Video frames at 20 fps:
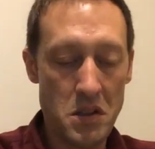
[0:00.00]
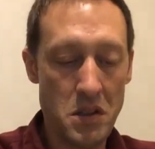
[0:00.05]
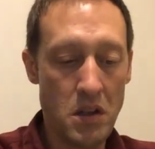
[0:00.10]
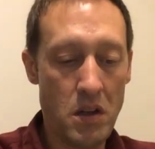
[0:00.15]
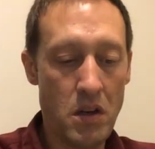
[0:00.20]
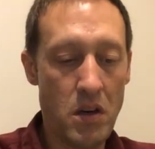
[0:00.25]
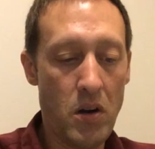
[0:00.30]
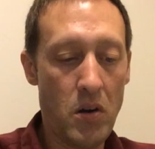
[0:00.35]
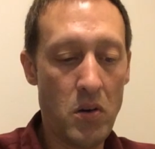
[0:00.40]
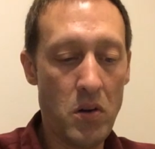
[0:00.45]

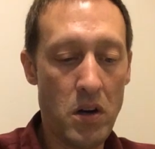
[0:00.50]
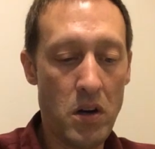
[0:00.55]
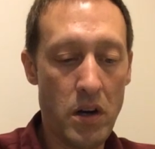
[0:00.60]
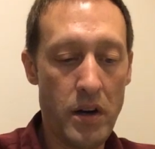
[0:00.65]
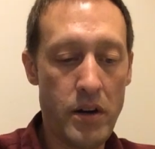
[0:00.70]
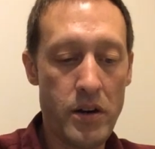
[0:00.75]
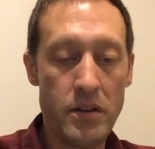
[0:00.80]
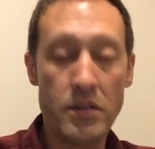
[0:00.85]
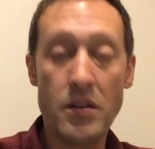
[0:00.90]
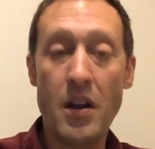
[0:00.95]
you know,
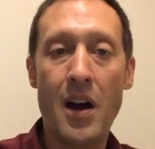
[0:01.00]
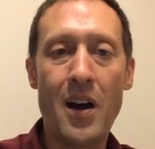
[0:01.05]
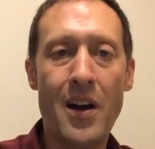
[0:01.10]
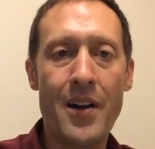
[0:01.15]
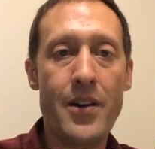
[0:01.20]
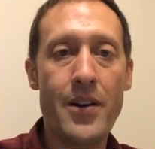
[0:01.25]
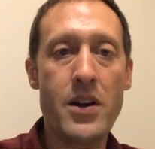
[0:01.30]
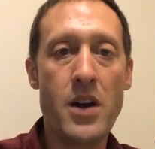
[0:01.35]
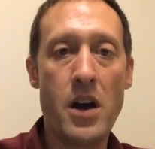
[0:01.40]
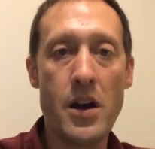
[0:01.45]
100,
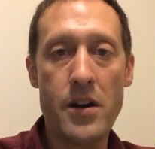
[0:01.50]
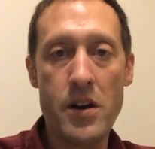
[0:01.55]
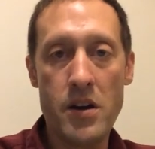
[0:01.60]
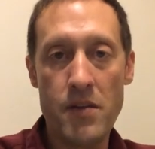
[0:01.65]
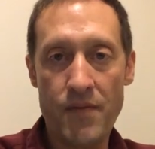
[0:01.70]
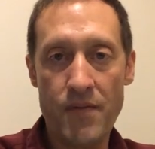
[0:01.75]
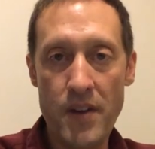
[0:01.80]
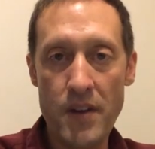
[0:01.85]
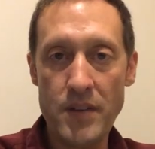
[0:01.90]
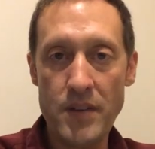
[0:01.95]
100
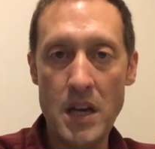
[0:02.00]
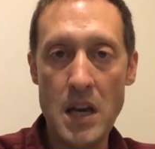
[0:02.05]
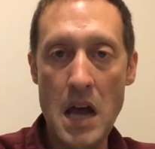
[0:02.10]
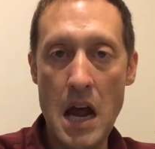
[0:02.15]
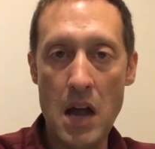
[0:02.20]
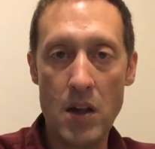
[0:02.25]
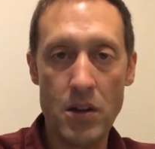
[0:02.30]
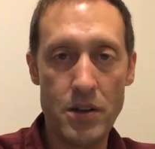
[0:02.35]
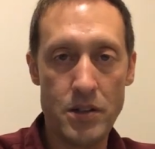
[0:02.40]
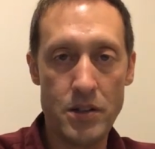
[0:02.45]
150
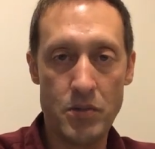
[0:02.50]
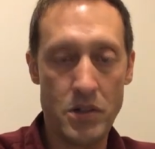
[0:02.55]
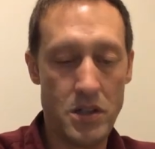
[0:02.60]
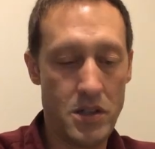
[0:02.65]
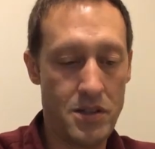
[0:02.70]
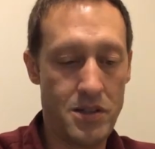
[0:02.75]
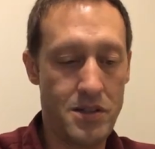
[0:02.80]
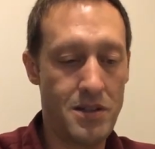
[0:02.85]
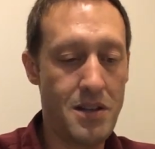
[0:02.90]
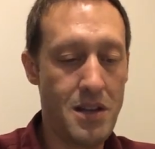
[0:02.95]
dollars,
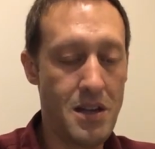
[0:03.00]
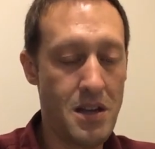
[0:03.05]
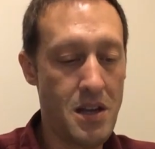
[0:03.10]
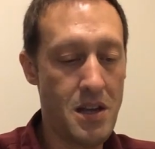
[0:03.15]
which is,